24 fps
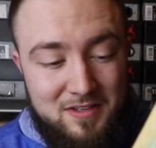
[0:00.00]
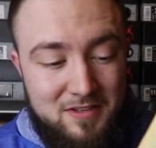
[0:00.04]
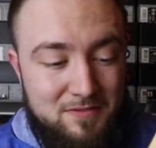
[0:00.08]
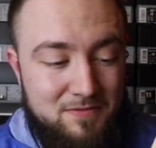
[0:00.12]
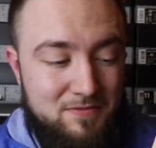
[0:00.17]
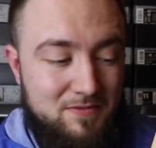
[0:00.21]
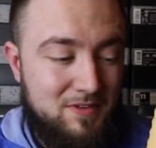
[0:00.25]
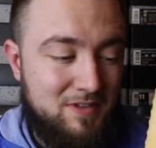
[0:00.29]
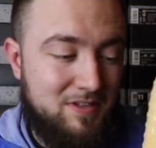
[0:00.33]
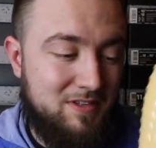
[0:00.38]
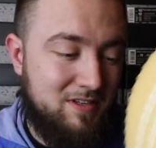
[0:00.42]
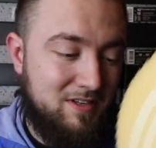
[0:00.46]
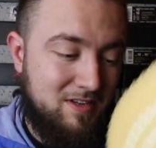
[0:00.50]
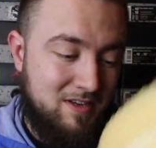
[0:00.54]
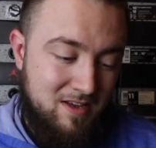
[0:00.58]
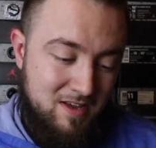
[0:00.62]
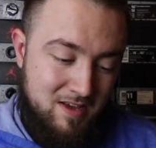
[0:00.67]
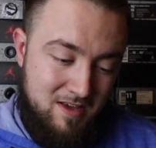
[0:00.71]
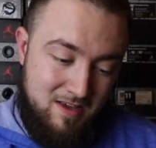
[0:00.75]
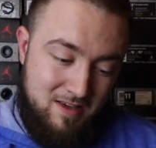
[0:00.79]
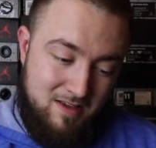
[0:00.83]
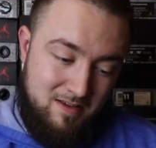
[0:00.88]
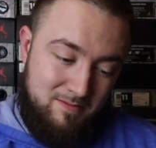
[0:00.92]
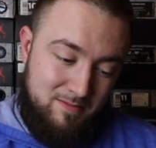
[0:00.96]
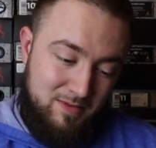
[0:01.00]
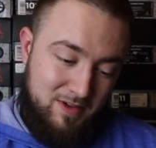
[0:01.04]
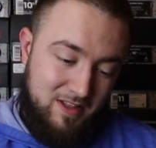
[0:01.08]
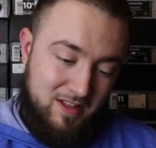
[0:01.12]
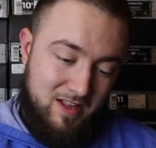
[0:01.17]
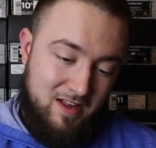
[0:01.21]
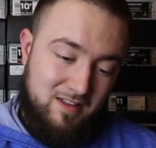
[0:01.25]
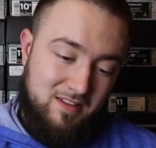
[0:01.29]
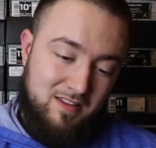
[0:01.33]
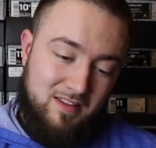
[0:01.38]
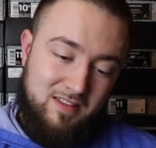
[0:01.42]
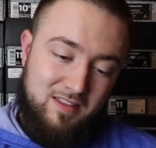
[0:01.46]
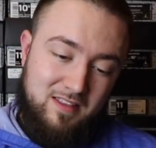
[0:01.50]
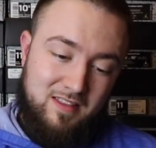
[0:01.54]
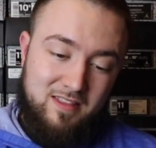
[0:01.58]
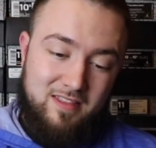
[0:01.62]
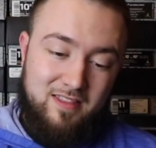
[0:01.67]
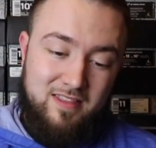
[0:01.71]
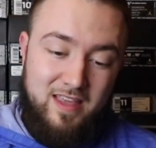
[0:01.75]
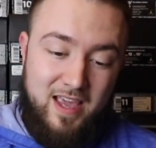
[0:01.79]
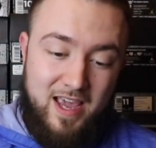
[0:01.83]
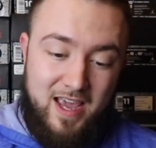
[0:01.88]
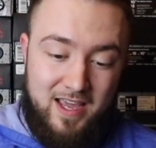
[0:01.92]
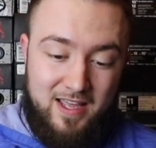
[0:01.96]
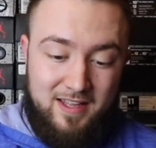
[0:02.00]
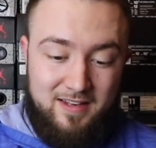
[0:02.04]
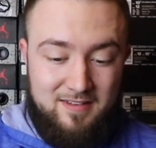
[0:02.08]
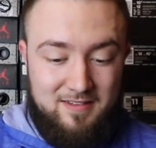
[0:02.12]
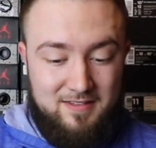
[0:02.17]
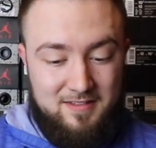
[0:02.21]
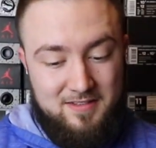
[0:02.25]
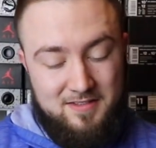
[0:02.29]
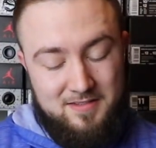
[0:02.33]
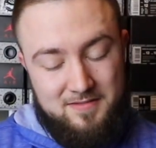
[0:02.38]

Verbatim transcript: difference. But other than that,